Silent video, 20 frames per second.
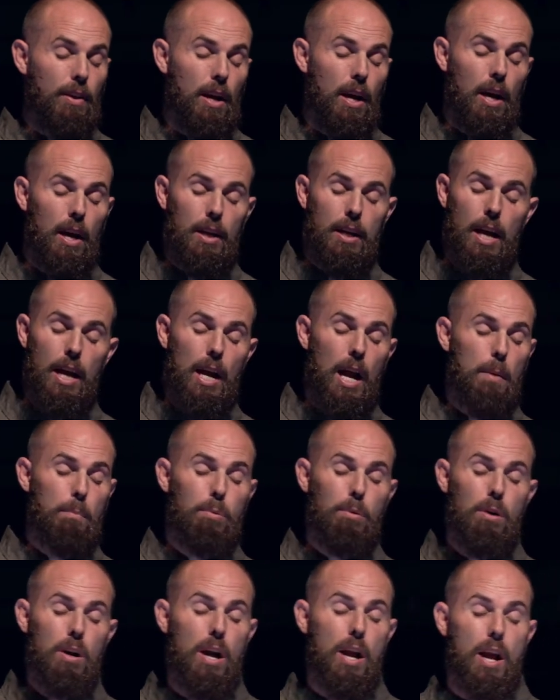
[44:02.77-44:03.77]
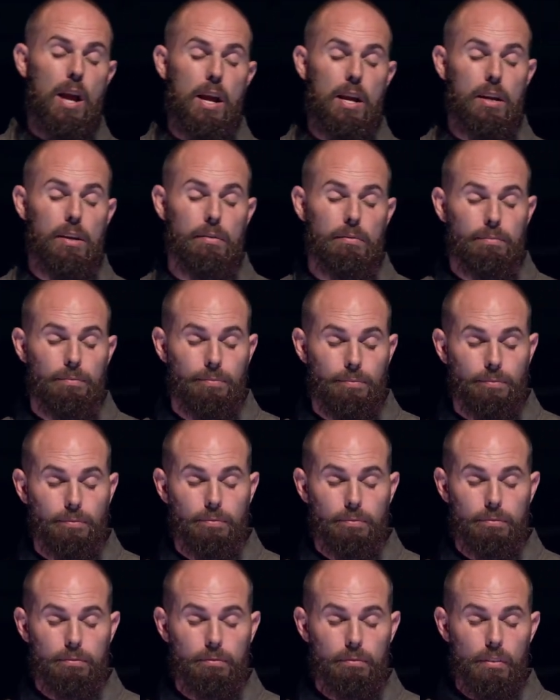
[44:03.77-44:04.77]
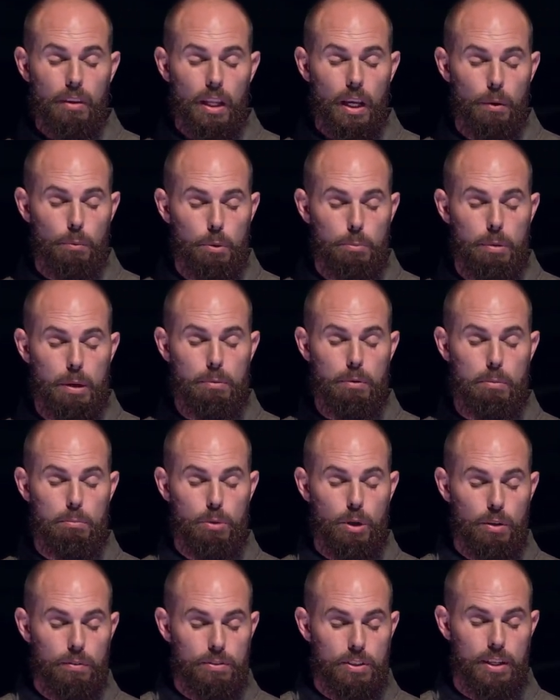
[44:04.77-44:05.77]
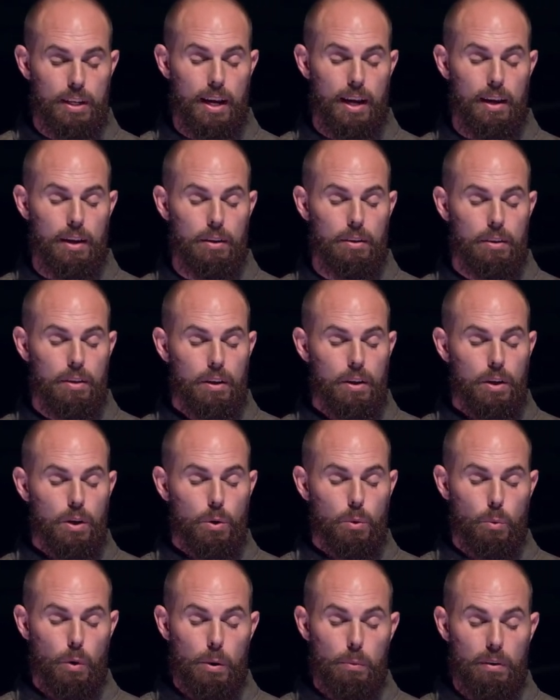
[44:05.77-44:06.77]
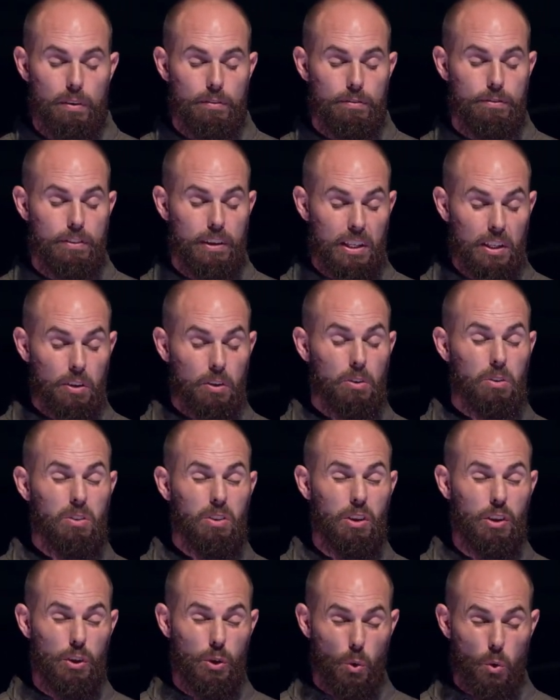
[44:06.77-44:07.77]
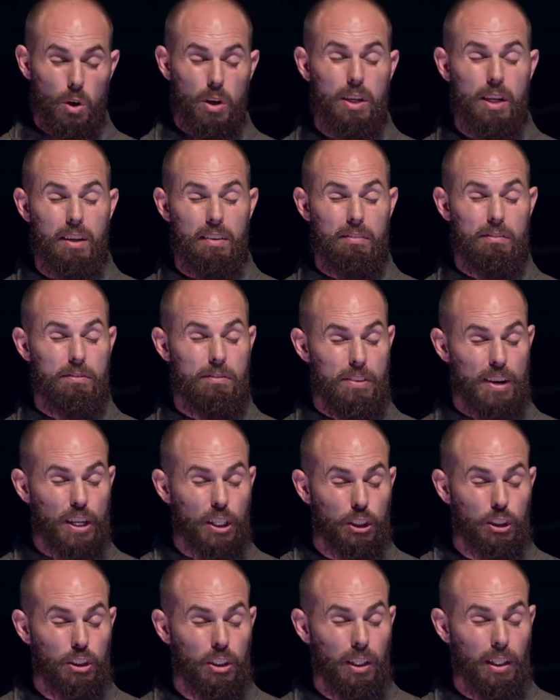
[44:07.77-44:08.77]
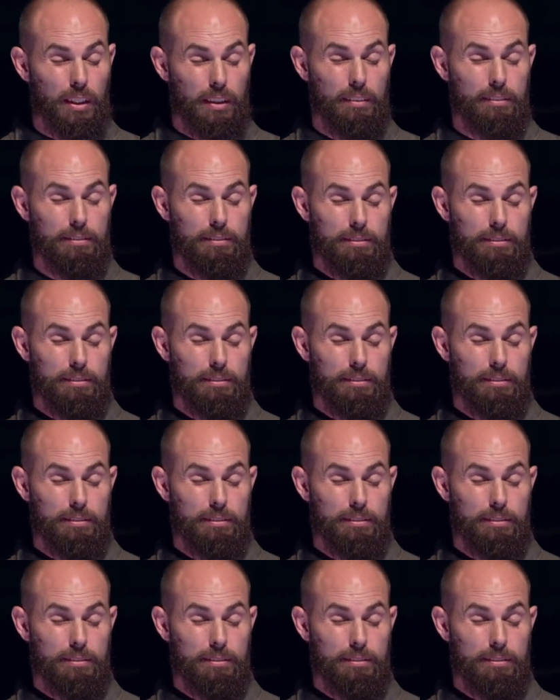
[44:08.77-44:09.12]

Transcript: uh, God, I pray it would be removed today. We would feel your conviction